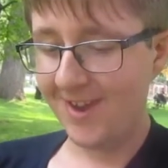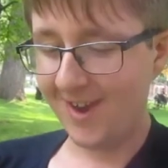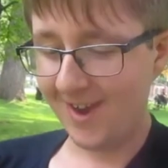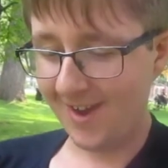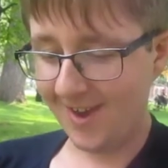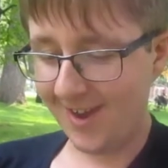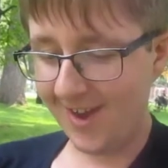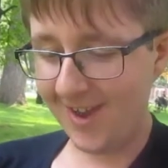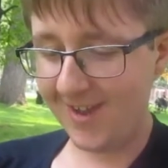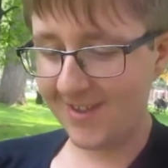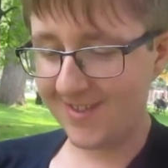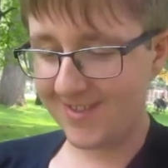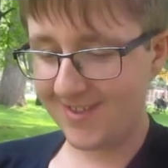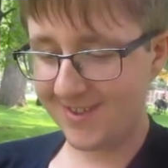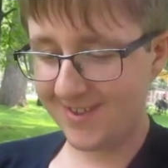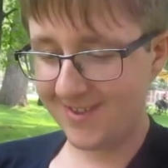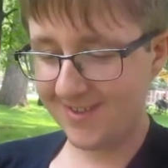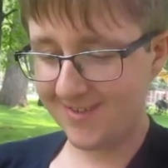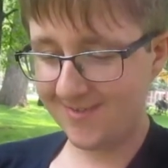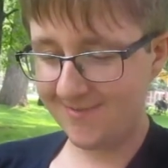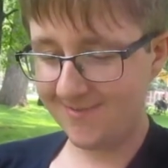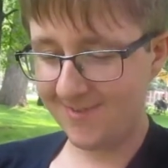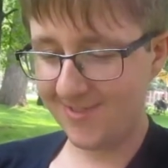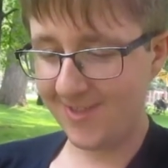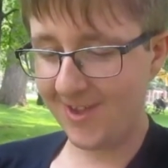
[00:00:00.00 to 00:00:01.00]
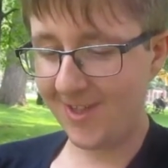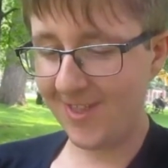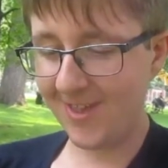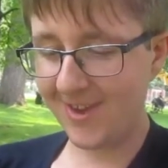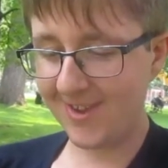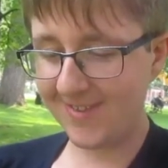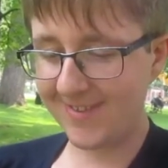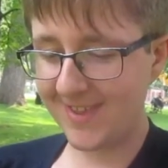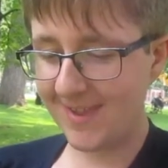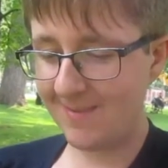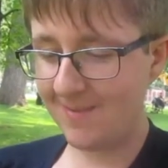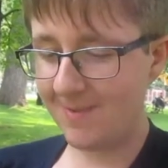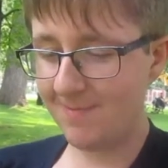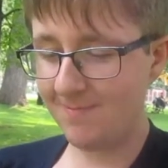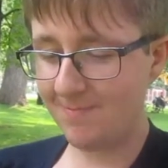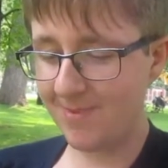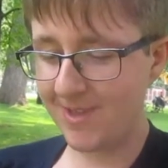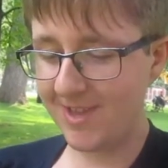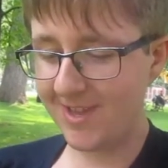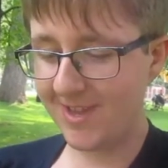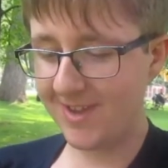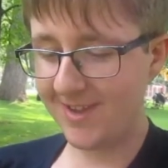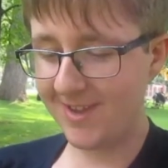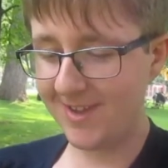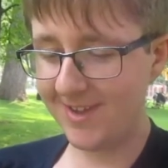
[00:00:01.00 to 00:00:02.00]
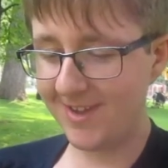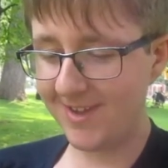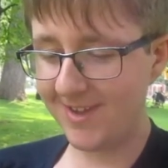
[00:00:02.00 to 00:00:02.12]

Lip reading: All right, with all that excitement being